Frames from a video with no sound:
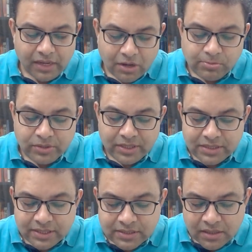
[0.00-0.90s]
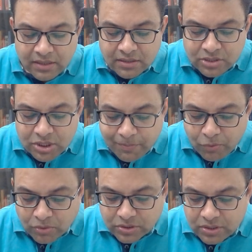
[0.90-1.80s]
now Buddha says,
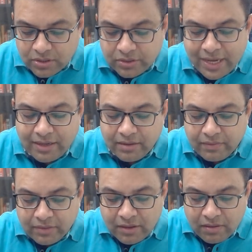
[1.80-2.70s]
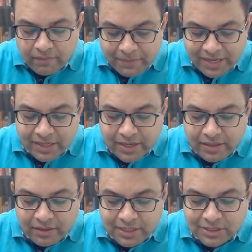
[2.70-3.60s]
suppose that the
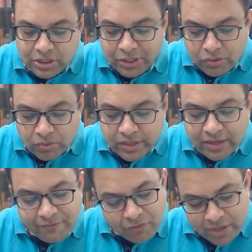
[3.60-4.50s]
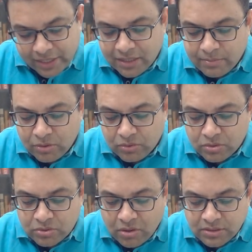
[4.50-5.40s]
mendicant is ignoring and forgetting about
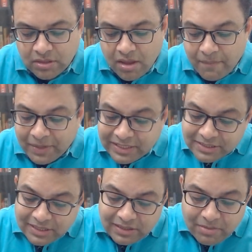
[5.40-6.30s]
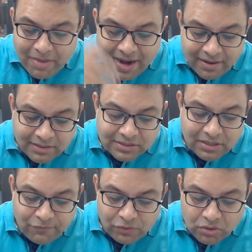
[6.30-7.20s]
those thoughts, but still the bad,
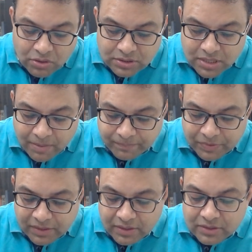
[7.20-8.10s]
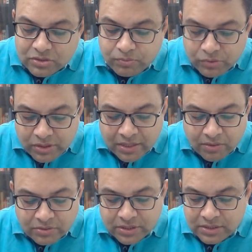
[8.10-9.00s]
unskillful thoughts come. So Buddha
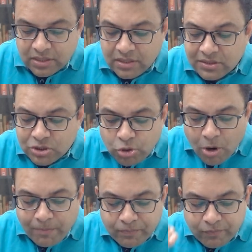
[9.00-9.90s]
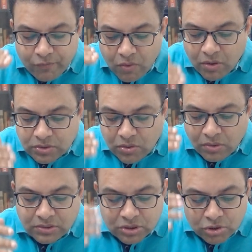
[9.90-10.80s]
now says, stop, focus
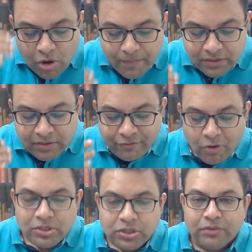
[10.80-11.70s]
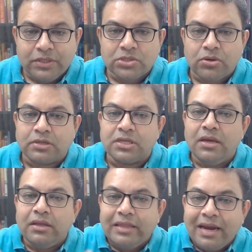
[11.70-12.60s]
on stopping the formation of these thoughts.
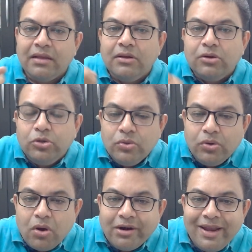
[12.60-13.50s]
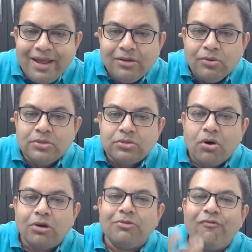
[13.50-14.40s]
That do not let those
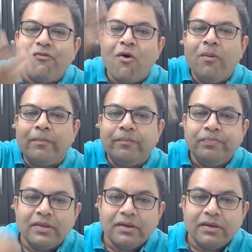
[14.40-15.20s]
thoughts form,